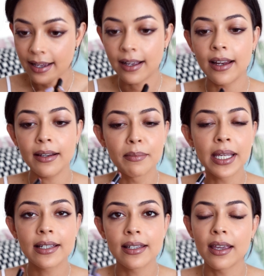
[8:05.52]
I like
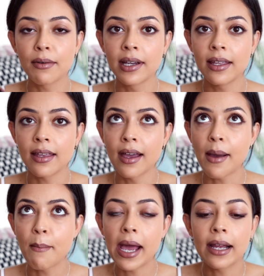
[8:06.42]
mixing it with
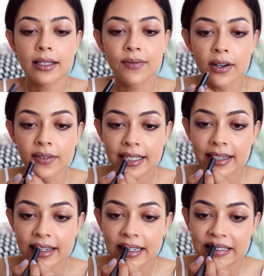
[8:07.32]
MAC's Velvet
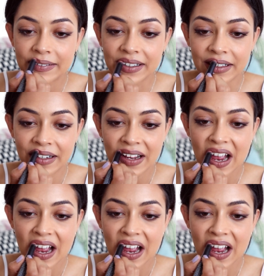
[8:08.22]
Teddy as well.